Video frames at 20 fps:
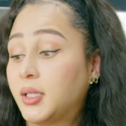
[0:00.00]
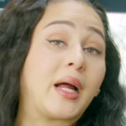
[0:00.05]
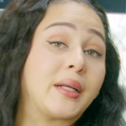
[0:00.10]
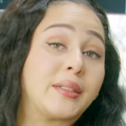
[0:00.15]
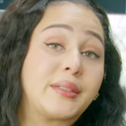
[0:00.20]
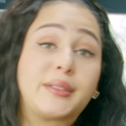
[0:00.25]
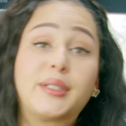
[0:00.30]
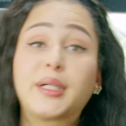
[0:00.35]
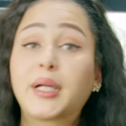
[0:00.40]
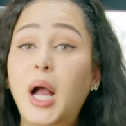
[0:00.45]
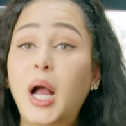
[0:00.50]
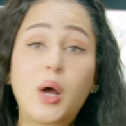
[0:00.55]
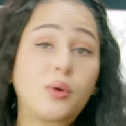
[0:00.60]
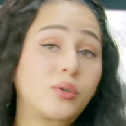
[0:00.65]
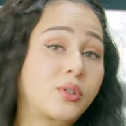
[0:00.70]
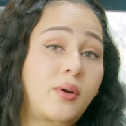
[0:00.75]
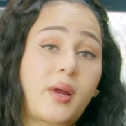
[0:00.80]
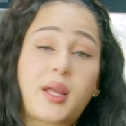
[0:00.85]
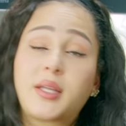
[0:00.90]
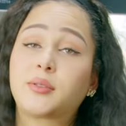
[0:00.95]
I just took all
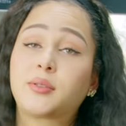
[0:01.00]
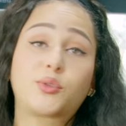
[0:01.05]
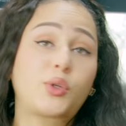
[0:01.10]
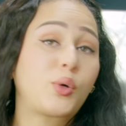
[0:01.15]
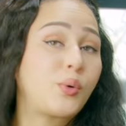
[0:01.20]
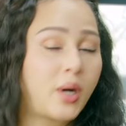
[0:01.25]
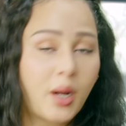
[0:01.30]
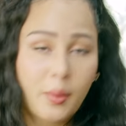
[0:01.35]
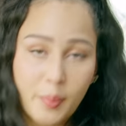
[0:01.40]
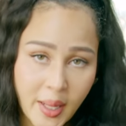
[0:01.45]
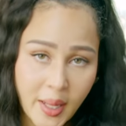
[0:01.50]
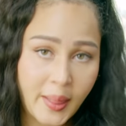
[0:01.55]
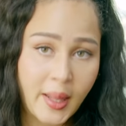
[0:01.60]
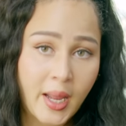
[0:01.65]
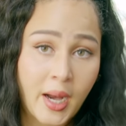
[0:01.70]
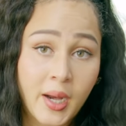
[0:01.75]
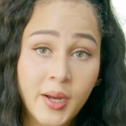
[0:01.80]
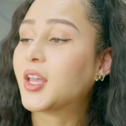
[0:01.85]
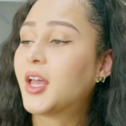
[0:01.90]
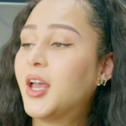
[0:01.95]
the grains and threw it up in
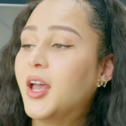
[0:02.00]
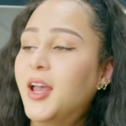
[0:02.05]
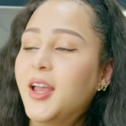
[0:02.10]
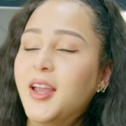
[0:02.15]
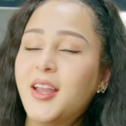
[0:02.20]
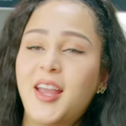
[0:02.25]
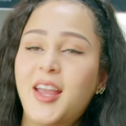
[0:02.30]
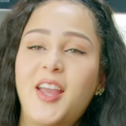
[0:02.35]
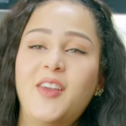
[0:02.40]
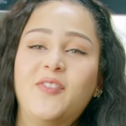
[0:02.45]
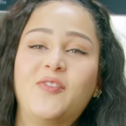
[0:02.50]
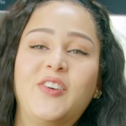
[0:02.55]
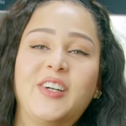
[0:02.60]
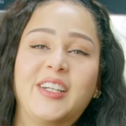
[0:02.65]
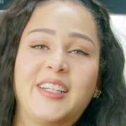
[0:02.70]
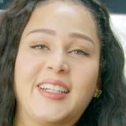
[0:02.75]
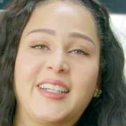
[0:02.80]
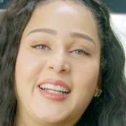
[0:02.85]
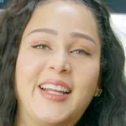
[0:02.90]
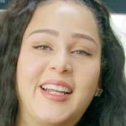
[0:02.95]
there and
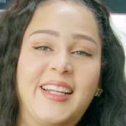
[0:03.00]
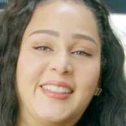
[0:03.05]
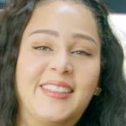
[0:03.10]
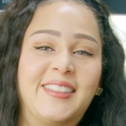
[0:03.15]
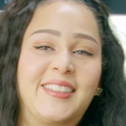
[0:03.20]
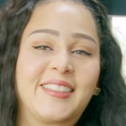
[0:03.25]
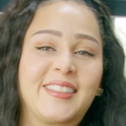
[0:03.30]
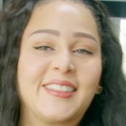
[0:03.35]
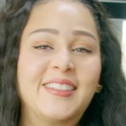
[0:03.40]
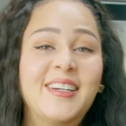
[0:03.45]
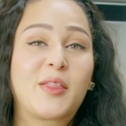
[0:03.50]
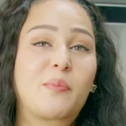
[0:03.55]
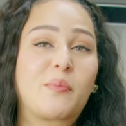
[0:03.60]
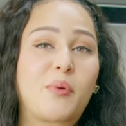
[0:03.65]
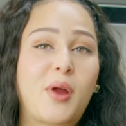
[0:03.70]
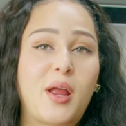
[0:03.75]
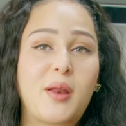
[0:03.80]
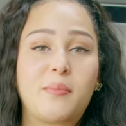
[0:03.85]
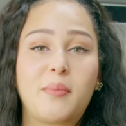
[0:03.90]
put it into the bread